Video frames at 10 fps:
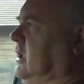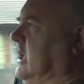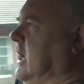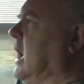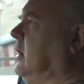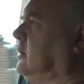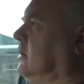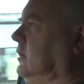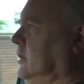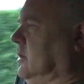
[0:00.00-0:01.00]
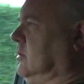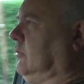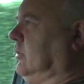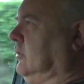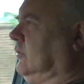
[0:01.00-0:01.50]
gear
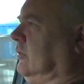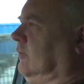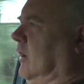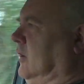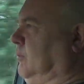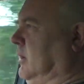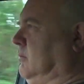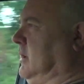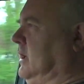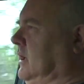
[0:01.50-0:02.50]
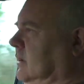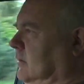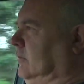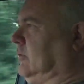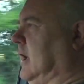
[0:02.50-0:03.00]
uses the 5 pin MIDI
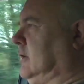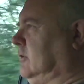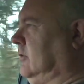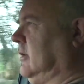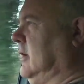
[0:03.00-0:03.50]
standard.